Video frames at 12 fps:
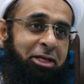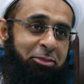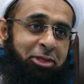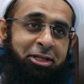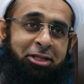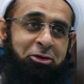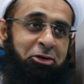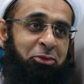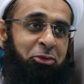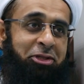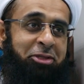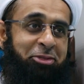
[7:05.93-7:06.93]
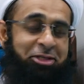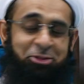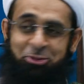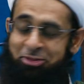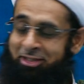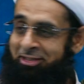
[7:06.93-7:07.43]
But Allah reward the brother
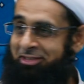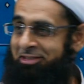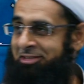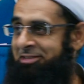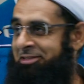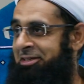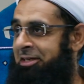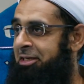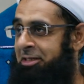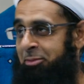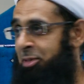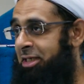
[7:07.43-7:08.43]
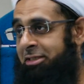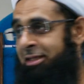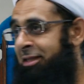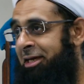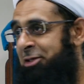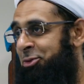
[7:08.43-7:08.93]
who did this. The base of
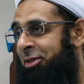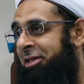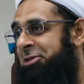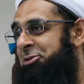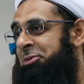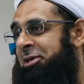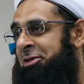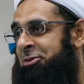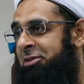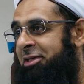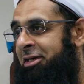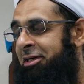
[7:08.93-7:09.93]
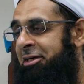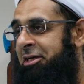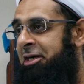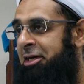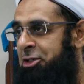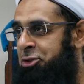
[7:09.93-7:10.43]
thank to Allah subhanahu wa ta'ala.
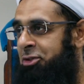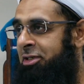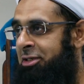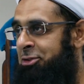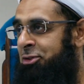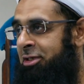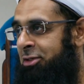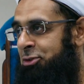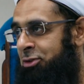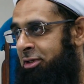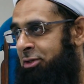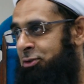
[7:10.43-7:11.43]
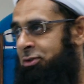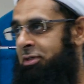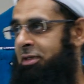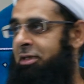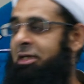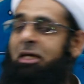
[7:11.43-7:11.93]
Shukr, shukr, shukr, shukr.